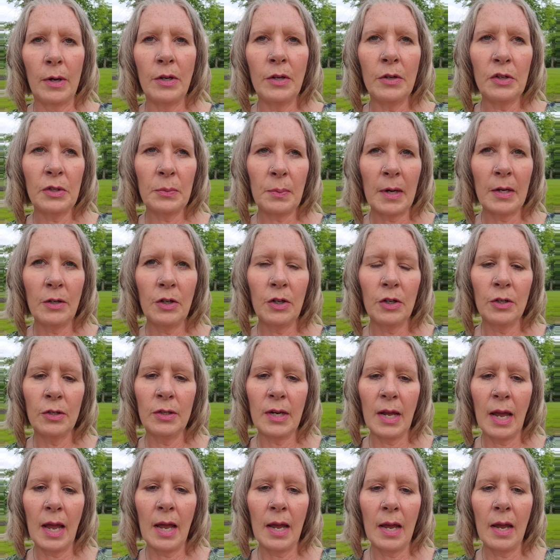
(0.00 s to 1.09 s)
And you spend your
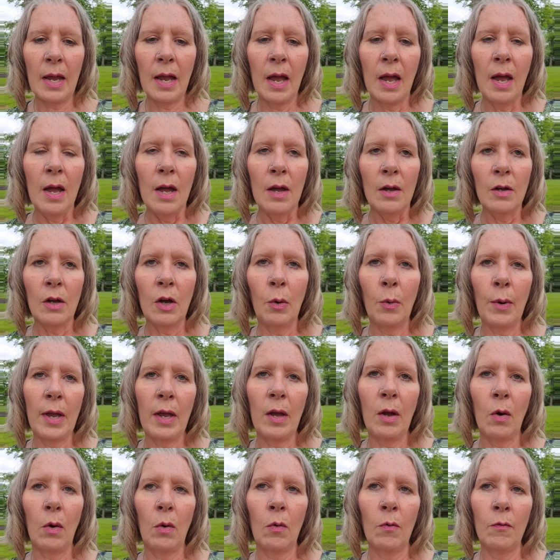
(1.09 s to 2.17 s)
day
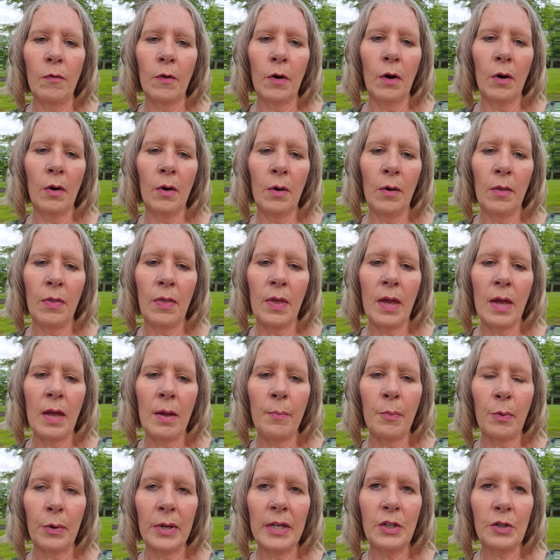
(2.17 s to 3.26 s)
going over the
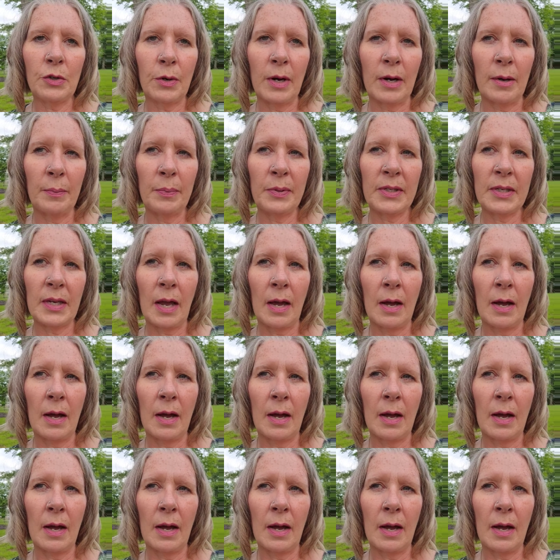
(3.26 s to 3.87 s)
pre-trips.